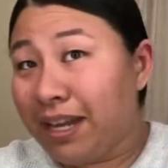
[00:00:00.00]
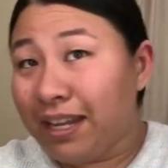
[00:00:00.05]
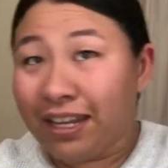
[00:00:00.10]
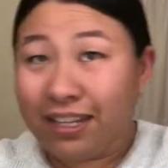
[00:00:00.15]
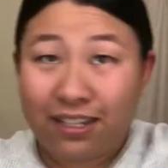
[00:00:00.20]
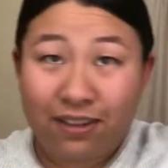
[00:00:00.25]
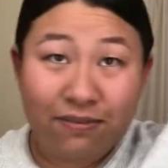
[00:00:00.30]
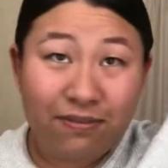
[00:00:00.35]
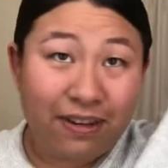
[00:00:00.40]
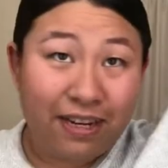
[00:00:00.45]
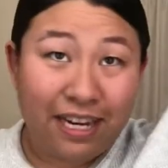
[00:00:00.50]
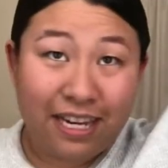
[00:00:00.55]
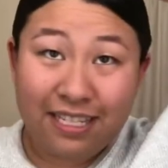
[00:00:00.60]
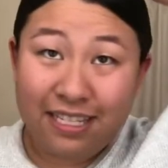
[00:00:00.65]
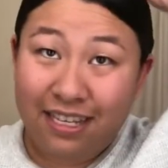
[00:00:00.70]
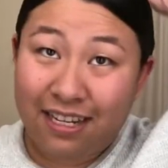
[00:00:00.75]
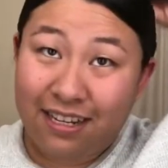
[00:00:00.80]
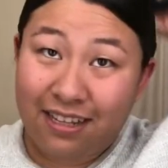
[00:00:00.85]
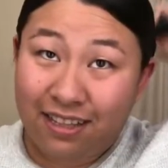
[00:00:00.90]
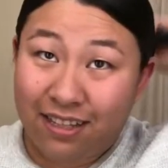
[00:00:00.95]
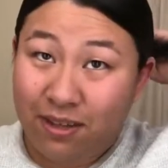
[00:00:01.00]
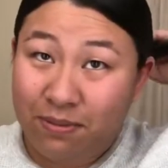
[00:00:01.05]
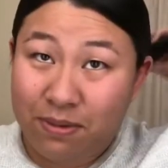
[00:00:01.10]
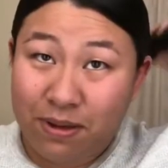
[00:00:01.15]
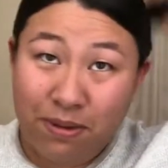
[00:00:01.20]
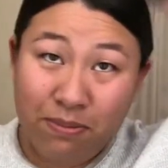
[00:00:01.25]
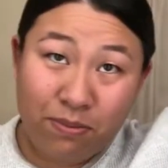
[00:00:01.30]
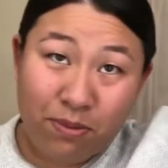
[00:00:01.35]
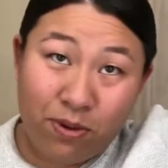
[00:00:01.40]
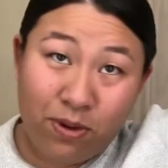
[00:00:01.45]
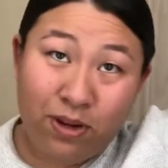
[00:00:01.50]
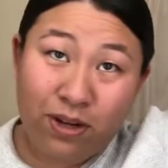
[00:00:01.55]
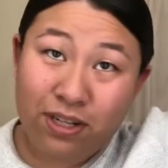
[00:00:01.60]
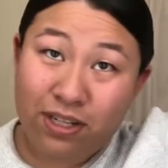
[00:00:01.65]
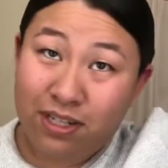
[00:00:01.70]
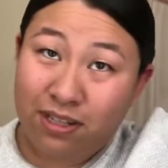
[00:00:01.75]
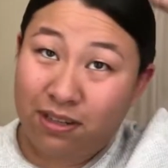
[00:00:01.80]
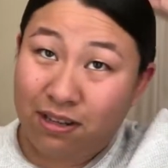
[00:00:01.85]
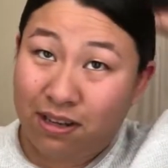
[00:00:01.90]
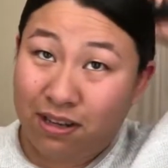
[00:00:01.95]
I like to finesse it a little bit more
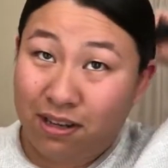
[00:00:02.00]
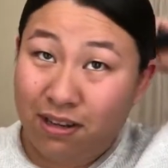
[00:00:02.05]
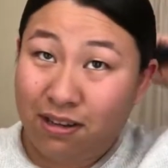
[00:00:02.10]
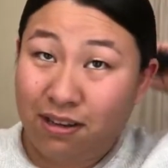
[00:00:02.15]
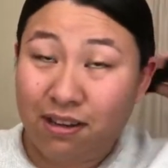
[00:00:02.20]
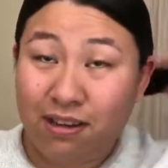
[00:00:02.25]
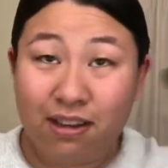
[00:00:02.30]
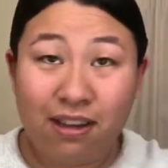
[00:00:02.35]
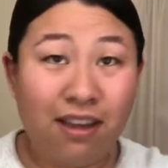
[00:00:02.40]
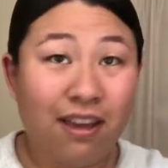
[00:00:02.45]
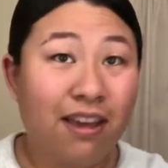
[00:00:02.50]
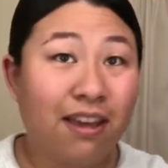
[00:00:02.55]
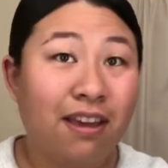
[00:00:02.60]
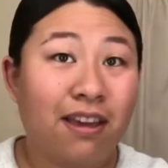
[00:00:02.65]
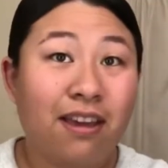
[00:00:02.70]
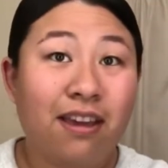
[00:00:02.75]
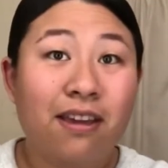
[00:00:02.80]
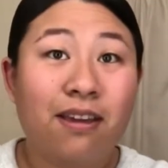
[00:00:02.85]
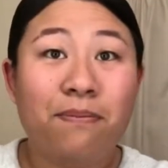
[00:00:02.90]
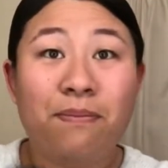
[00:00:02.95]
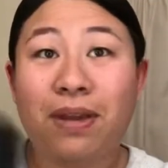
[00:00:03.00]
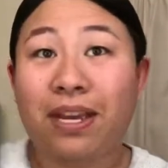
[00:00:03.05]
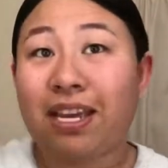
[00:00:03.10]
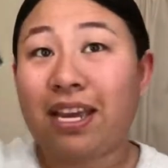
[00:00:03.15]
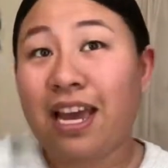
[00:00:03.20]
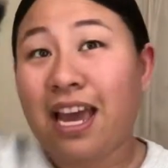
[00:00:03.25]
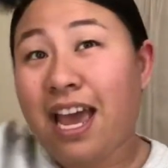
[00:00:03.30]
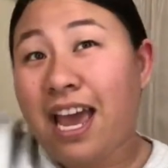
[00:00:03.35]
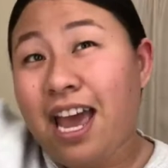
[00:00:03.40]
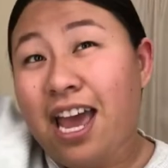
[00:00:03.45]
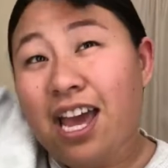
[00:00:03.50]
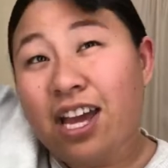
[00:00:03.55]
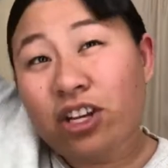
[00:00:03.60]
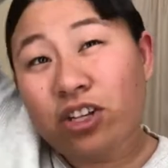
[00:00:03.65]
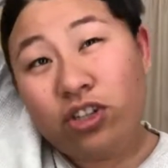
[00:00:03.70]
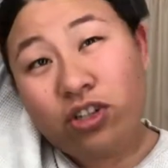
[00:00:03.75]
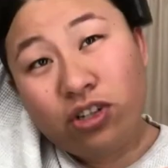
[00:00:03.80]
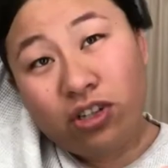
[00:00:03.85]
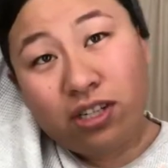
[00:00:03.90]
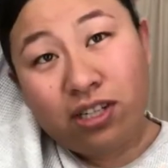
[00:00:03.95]
and just make it
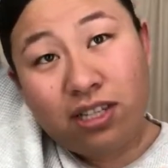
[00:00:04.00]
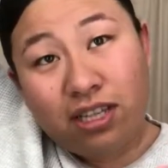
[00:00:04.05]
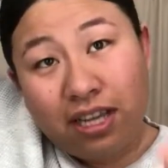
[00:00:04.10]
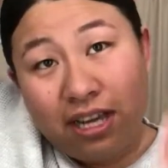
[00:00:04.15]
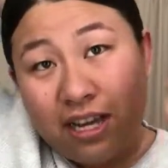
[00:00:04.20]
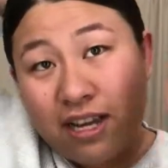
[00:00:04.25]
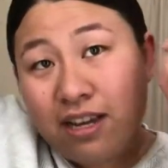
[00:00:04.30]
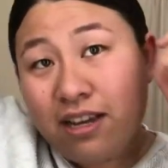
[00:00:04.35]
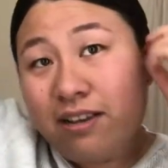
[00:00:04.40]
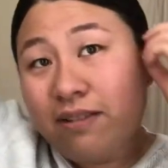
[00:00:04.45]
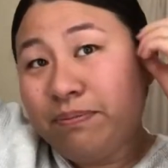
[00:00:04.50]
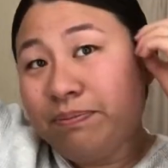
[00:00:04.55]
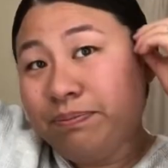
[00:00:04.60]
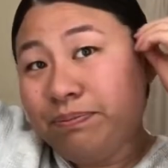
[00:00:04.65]
extra slick.